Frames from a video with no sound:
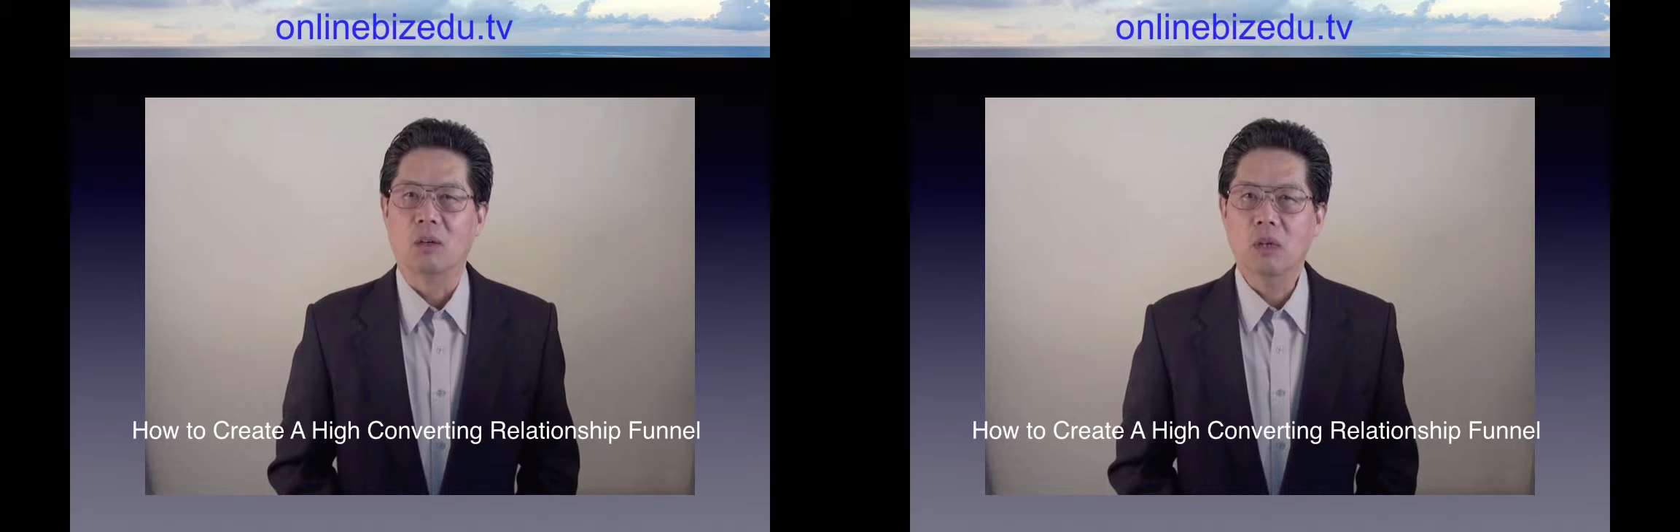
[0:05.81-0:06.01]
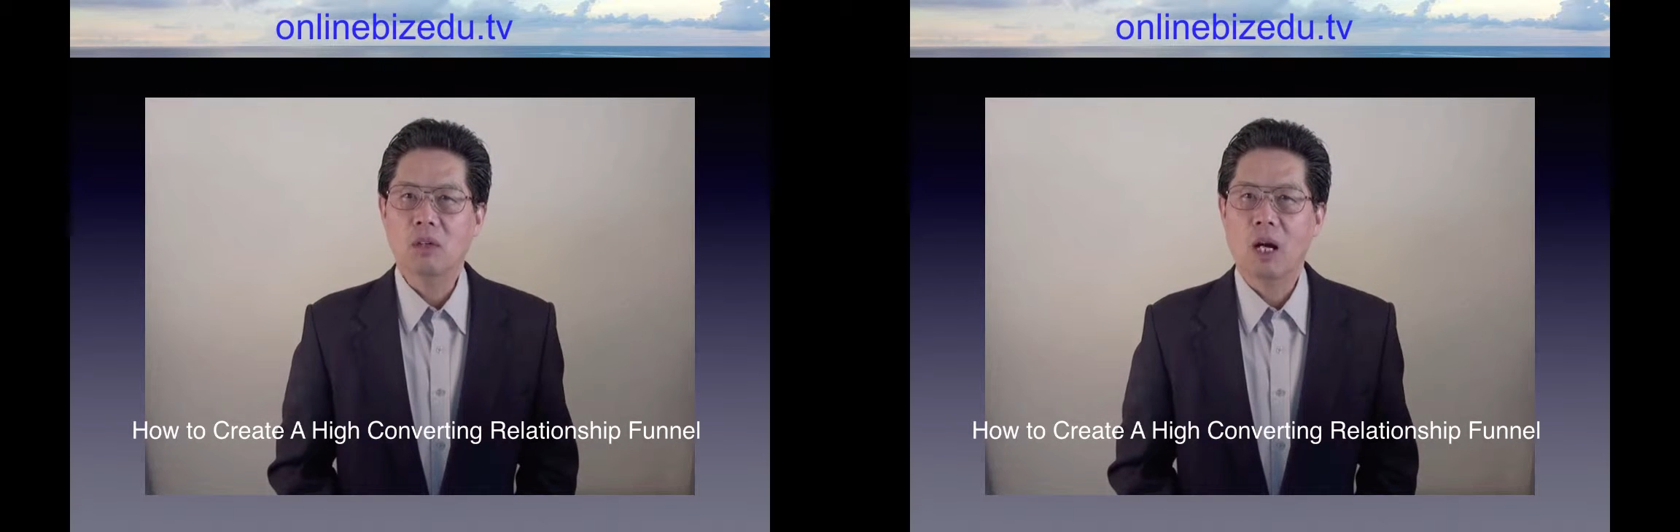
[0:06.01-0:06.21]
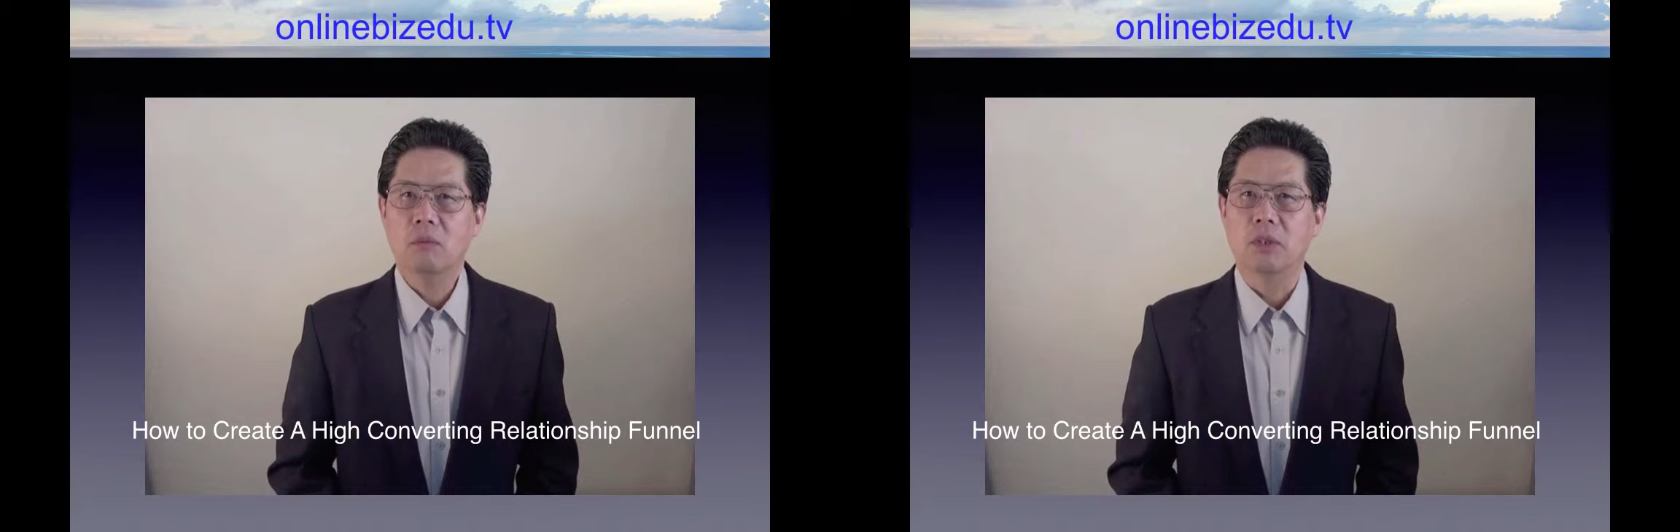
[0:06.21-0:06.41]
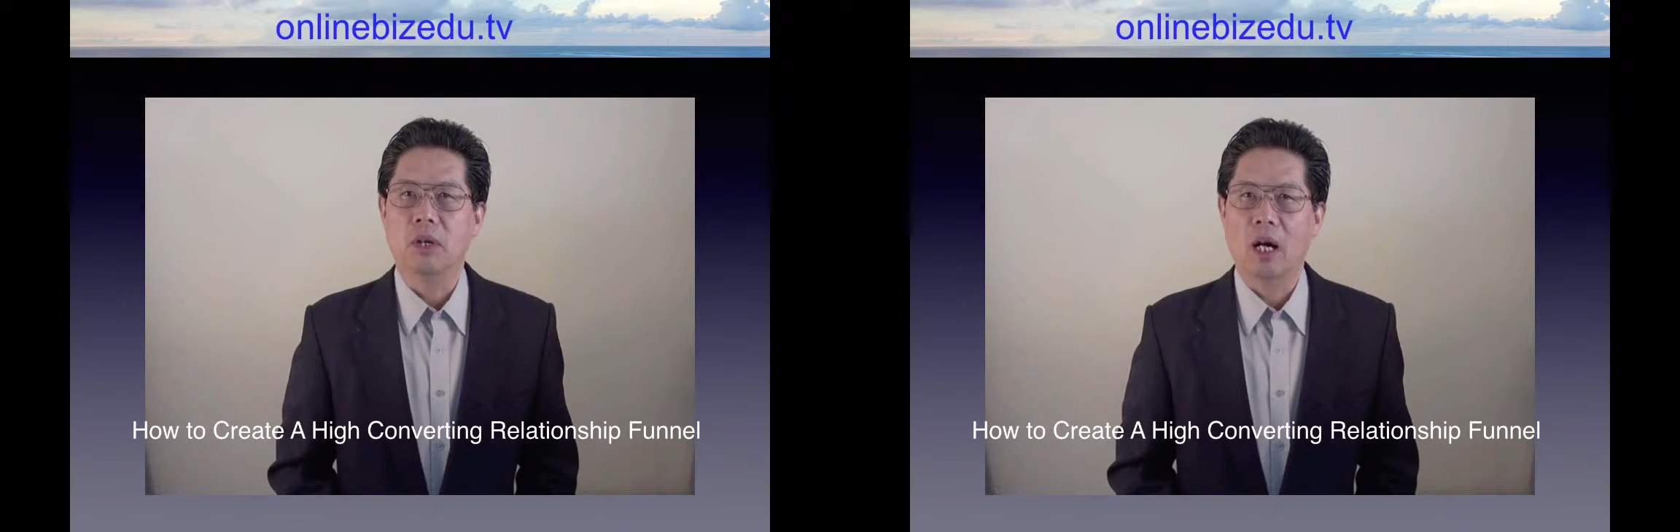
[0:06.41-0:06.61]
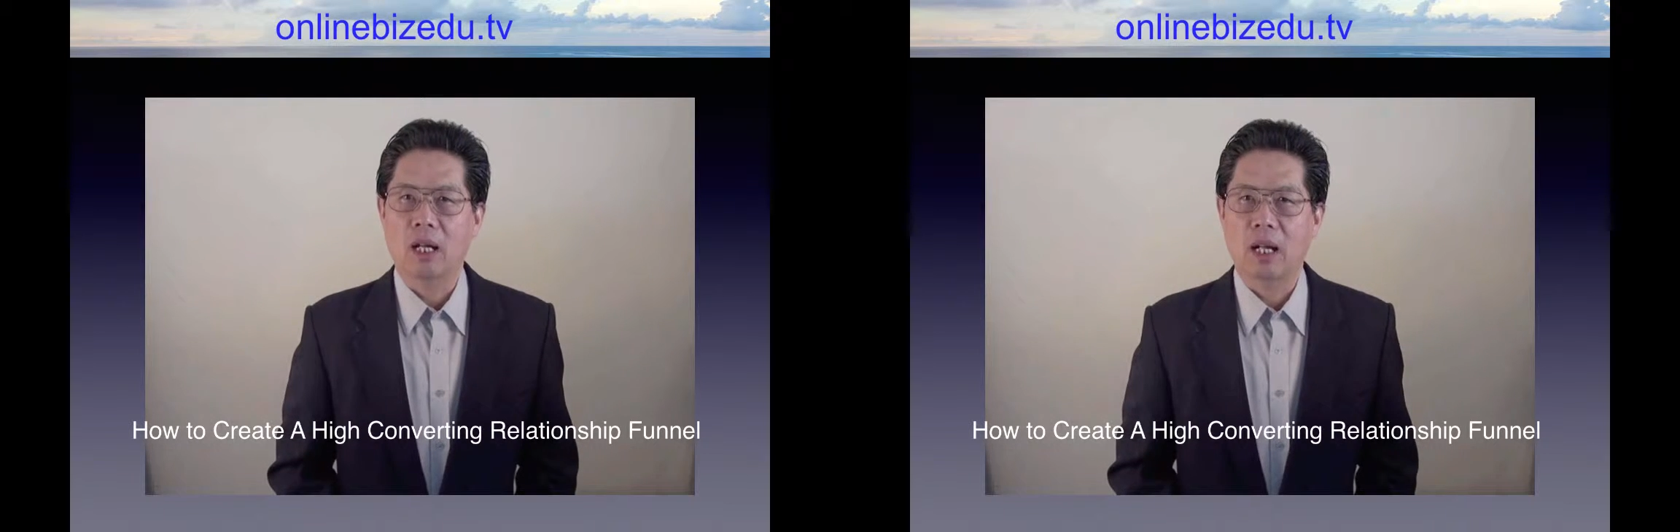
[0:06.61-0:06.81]
Welcome to
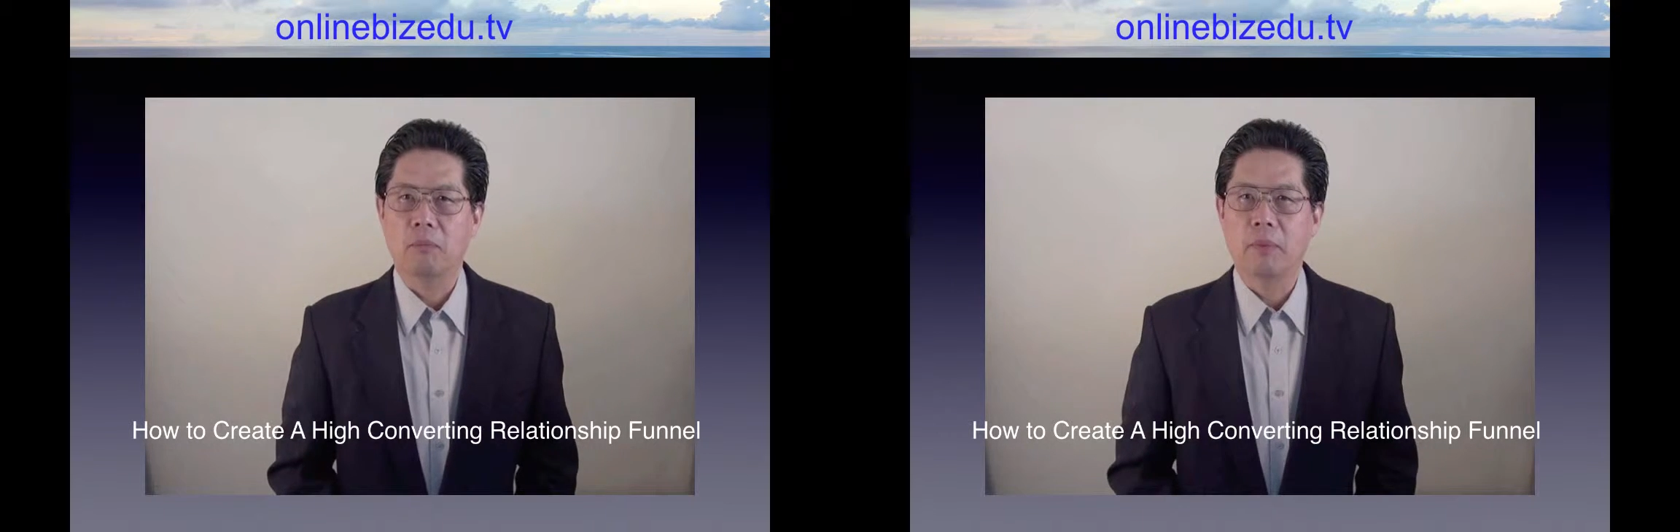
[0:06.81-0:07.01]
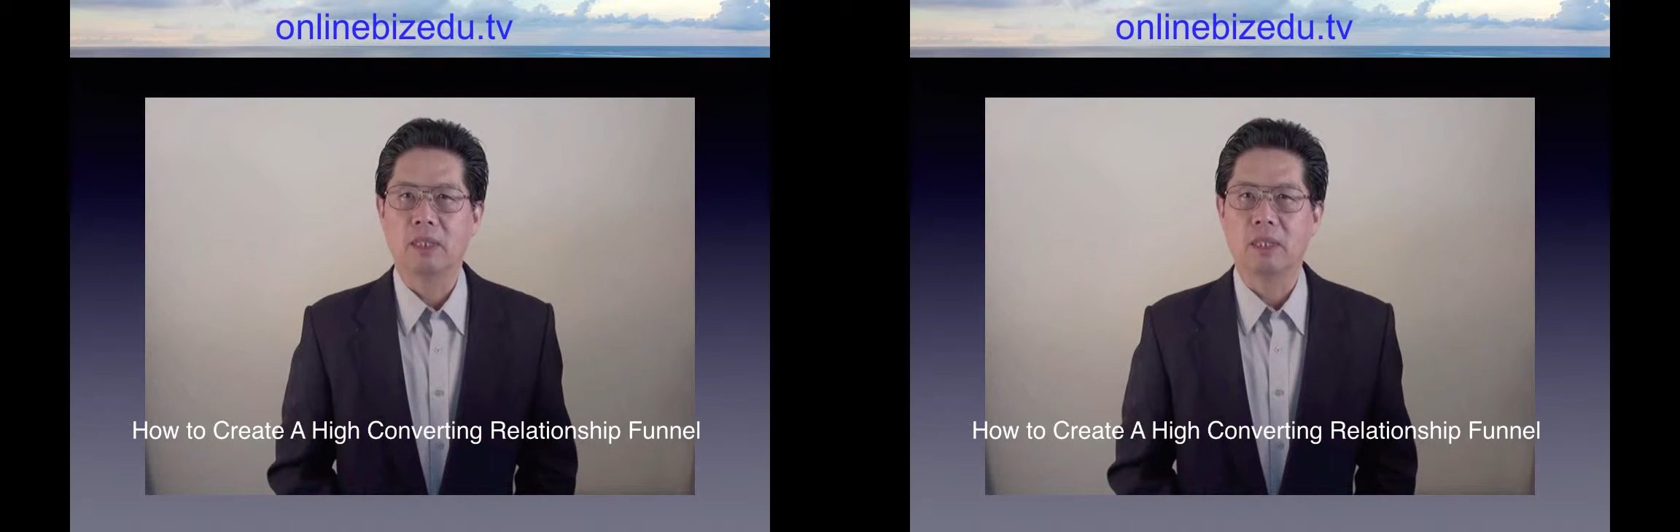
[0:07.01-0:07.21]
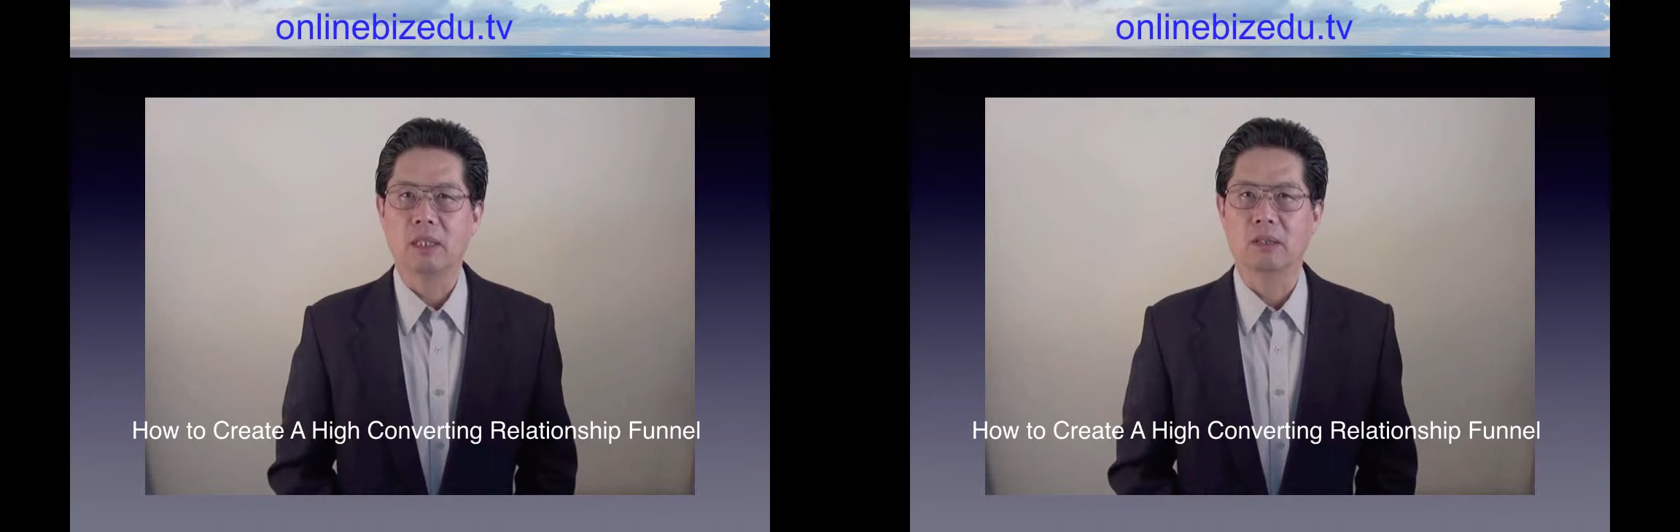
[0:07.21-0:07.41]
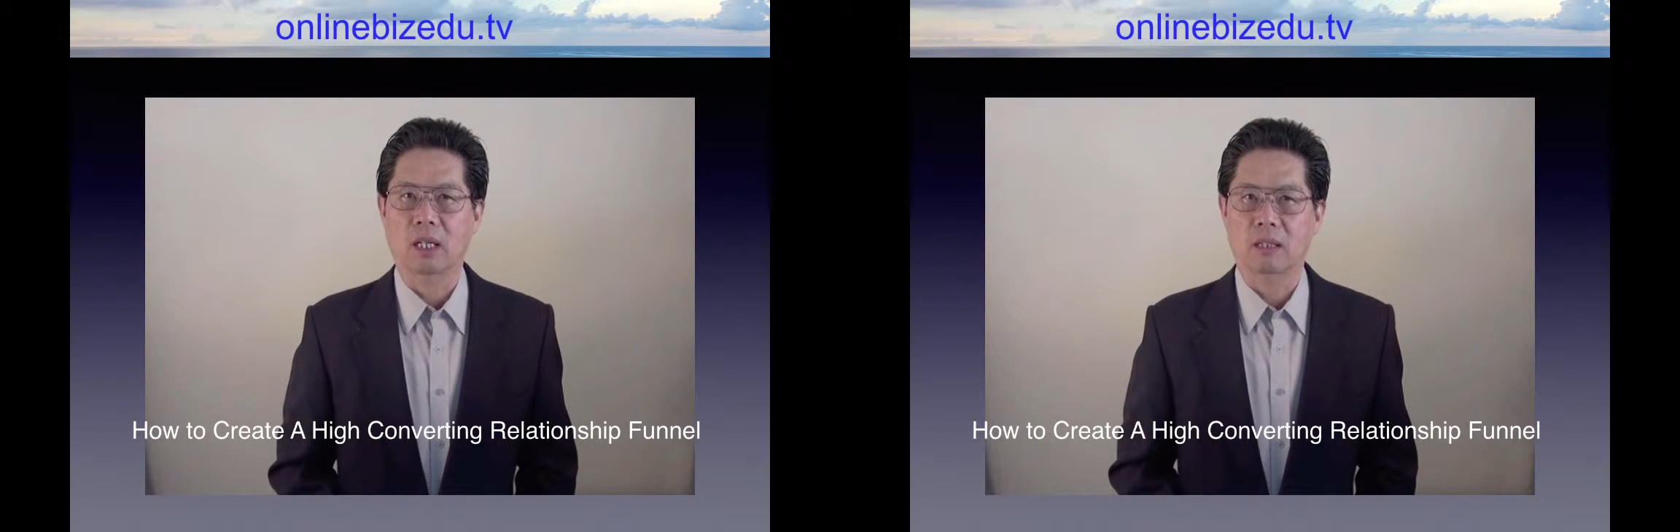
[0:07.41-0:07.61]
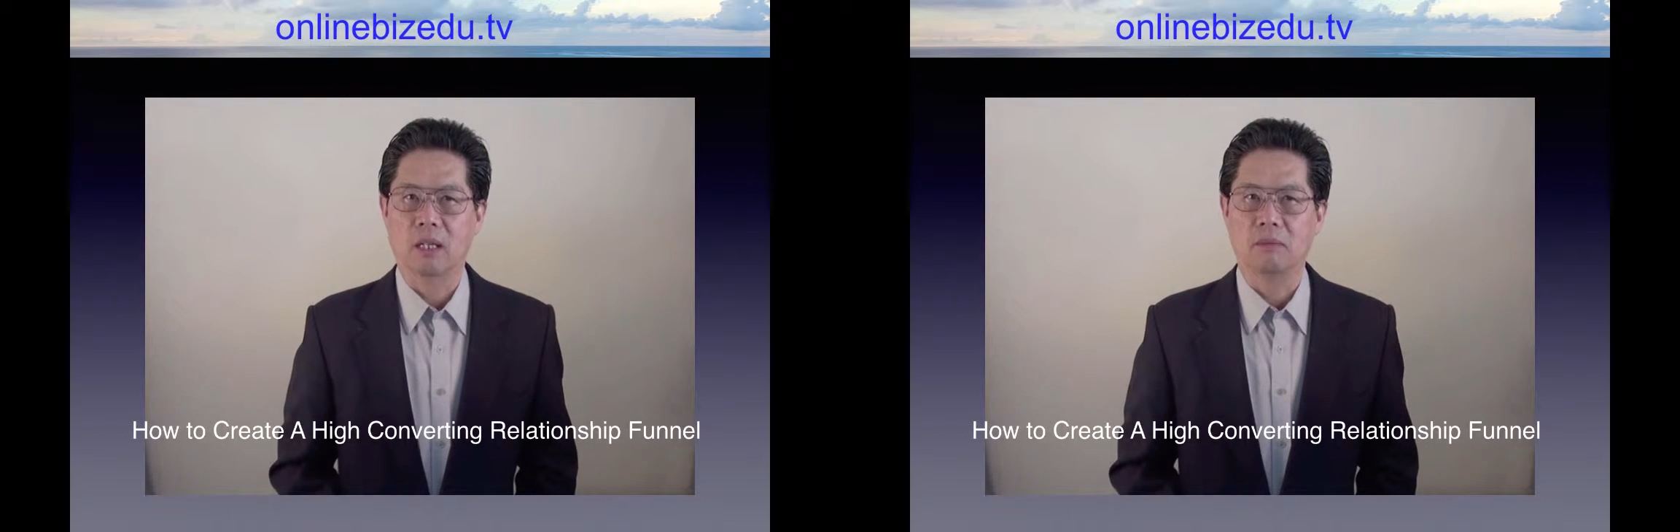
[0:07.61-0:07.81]

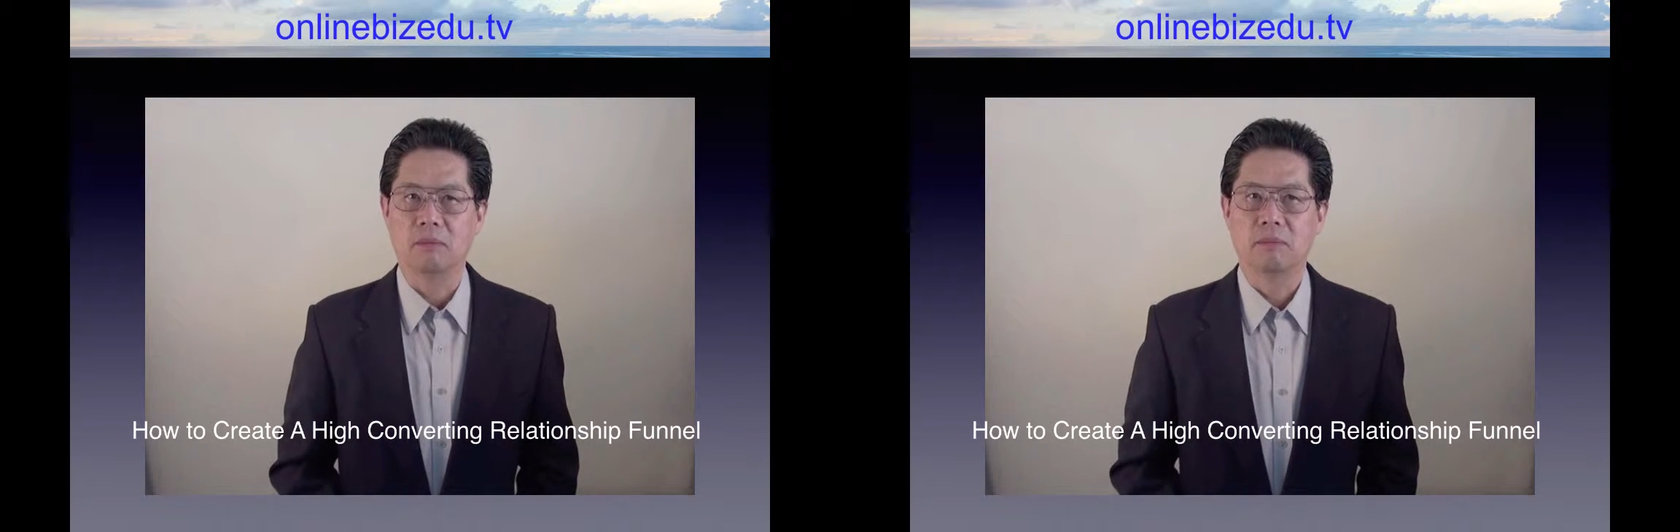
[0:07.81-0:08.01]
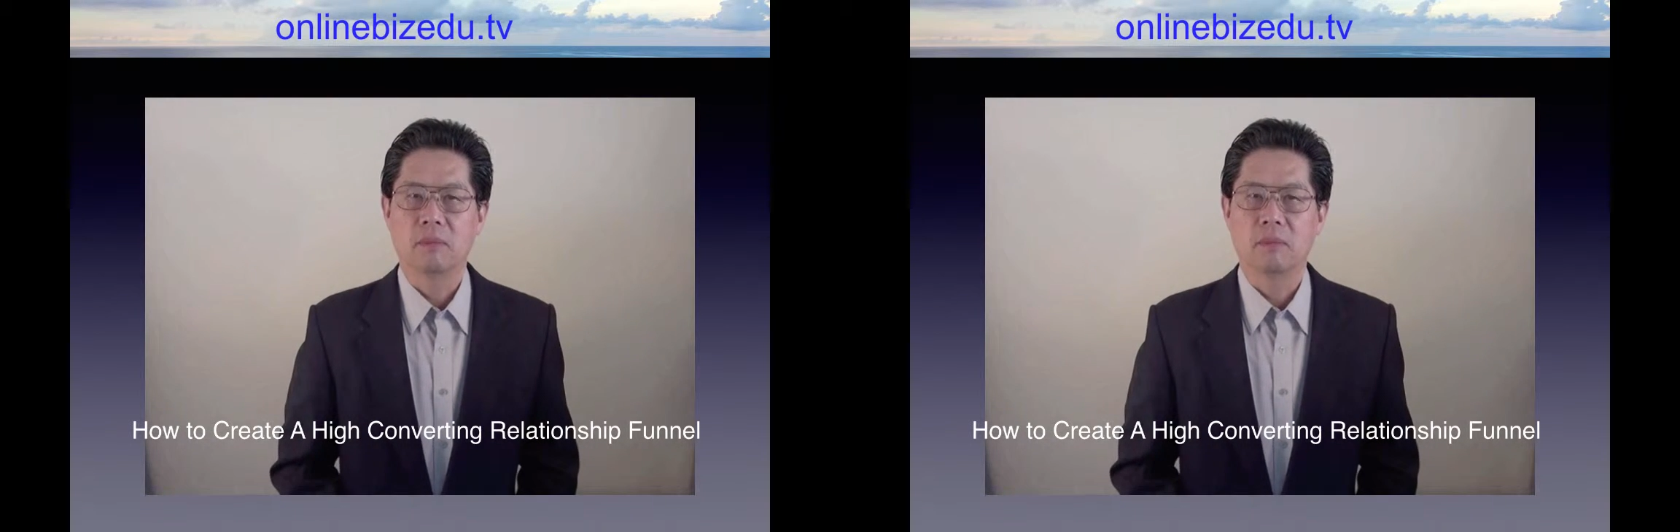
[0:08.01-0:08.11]
OnlineBizEdu.com.